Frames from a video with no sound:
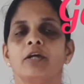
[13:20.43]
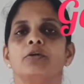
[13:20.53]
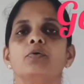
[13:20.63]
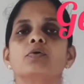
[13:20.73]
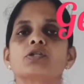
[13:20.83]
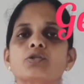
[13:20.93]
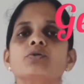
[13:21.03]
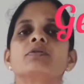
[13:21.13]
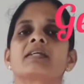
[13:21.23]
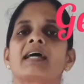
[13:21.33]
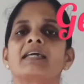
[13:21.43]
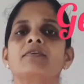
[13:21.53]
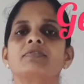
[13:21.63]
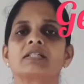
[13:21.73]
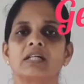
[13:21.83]
used to
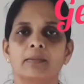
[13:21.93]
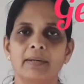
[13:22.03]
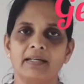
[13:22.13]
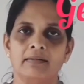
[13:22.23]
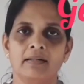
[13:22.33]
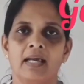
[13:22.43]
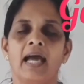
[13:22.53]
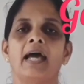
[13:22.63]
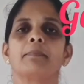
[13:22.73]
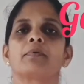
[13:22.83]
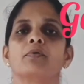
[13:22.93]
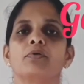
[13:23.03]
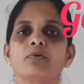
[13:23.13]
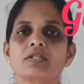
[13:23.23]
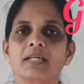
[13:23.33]
drive turbine and
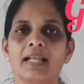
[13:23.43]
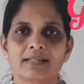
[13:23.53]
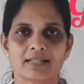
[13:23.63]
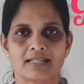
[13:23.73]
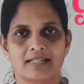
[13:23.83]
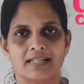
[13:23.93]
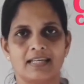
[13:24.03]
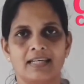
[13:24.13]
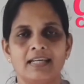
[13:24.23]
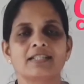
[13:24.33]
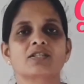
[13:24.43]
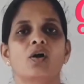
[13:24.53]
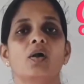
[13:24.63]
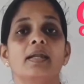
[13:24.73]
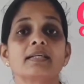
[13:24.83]
produce electricity is
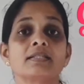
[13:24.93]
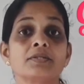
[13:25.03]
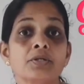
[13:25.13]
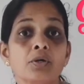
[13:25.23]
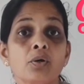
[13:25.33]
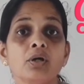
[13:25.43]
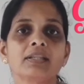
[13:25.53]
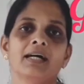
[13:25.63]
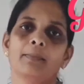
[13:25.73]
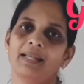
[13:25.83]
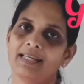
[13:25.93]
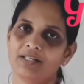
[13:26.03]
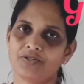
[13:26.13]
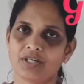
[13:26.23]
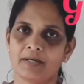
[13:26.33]
called as geothermal
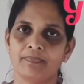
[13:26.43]
energy.